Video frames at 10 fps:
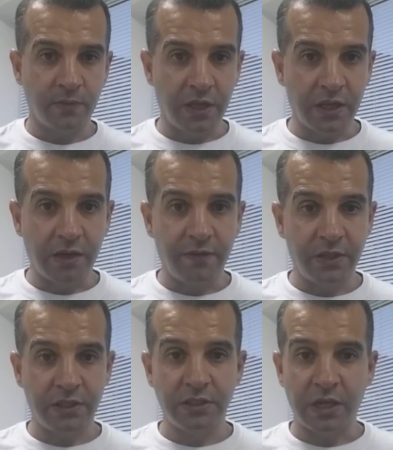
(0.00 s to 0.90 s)
in
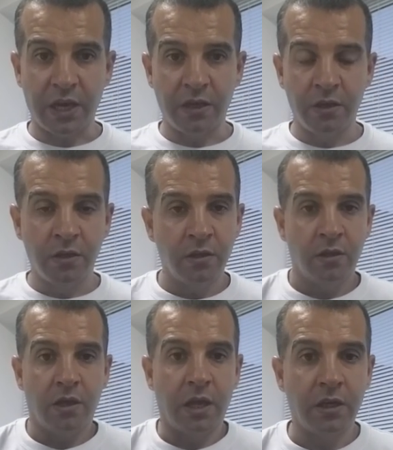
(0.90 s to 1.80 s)
Cavite side,
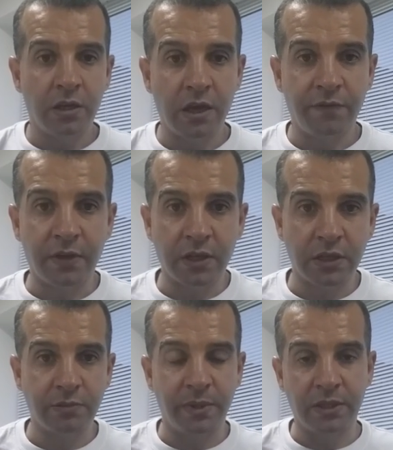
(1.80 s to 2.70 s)
and nothing
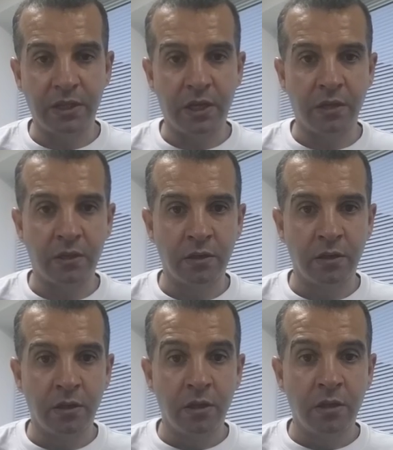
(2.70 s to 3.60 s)
has been done,
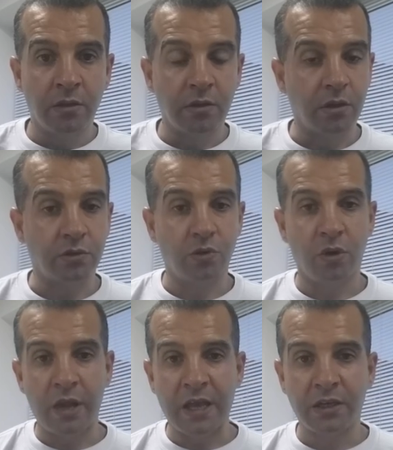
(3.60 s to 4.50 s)
because
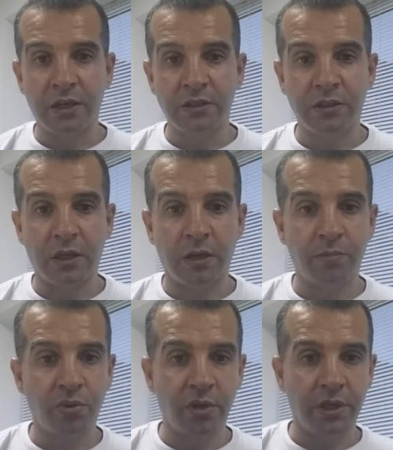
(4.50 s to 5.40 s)
all I can see,
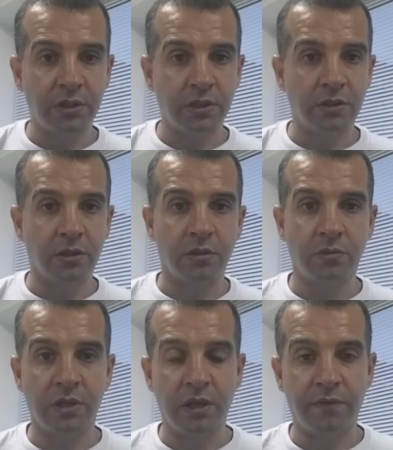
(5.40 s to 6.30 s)
police is not
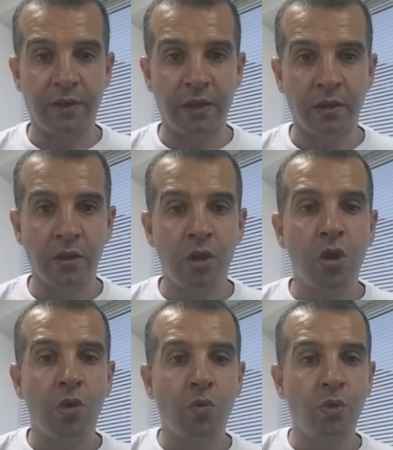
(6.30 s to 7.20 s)
doing anything.
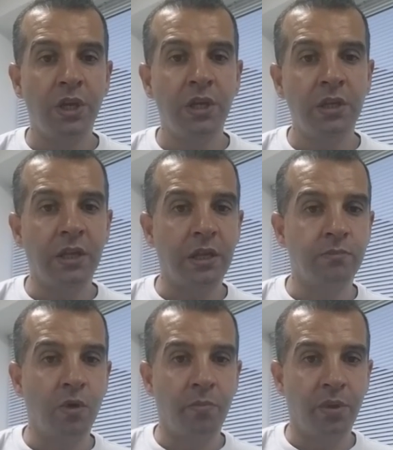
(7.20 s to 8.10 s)
We need
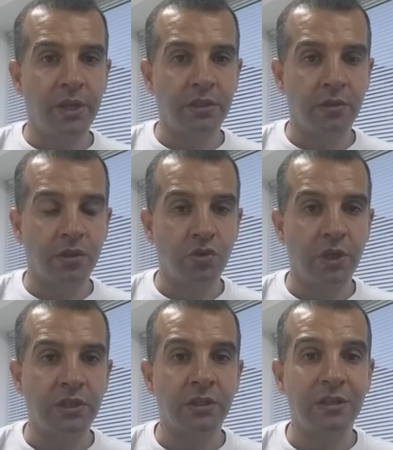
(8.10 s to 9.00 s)
more police in the
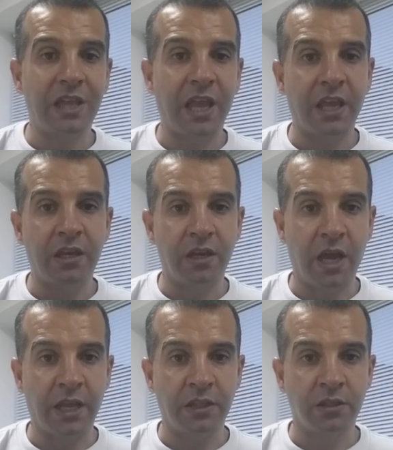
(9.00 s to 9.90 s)
streets day and
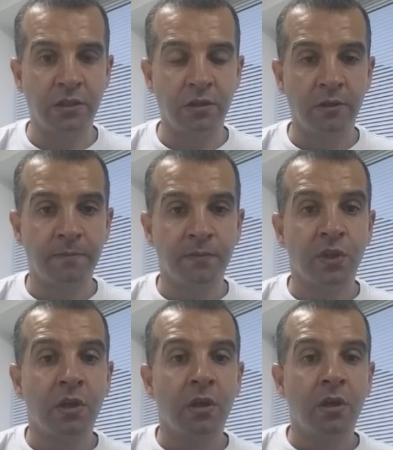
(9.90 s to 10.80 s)
night.
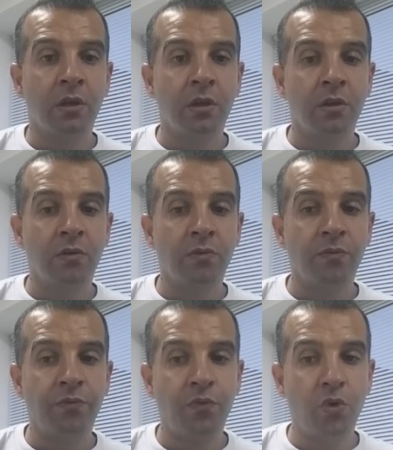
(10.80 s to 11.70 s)

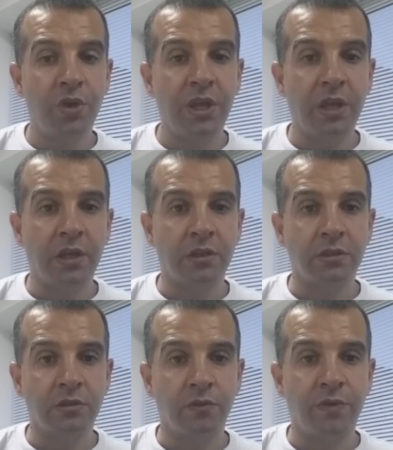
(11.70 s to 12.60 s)
4
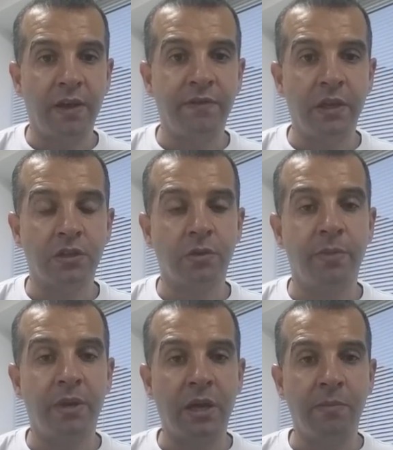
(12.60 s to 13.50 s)
years to 5 years to
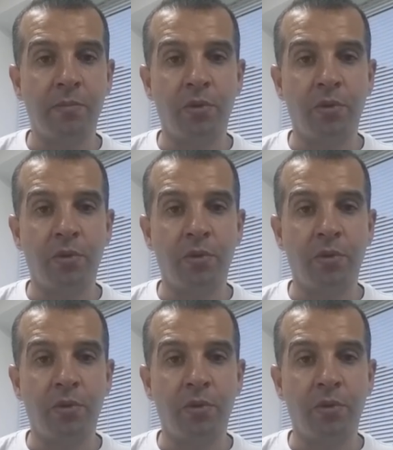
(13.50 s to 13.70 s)
become a